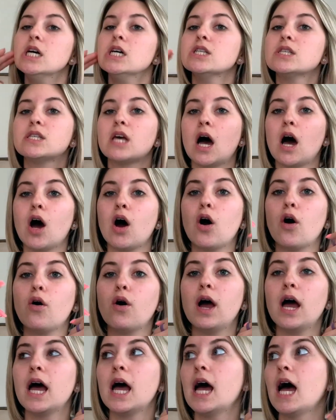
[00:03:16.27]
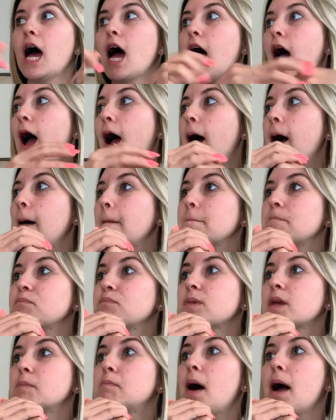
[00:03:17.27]
So
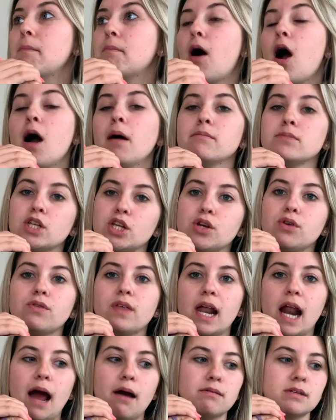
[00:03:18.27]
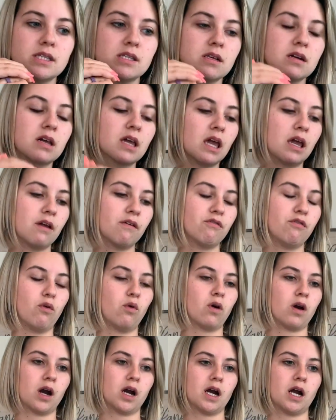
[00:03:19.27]
um, my mom knew that I was looking
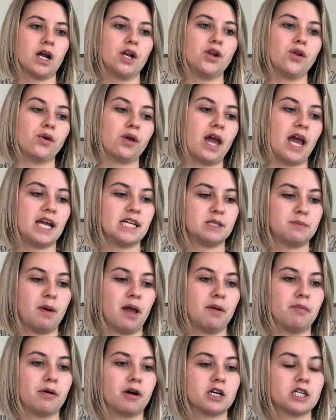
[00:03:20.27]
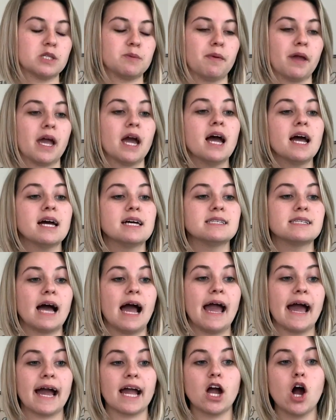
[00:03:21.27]
for a new Kate Spade purse because
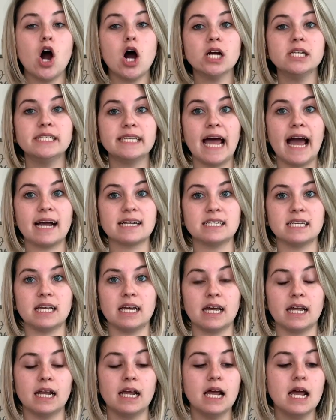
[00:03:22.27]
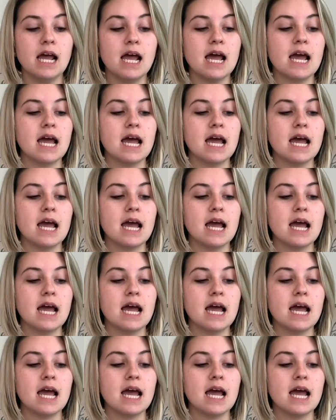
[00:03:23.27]
I had contacted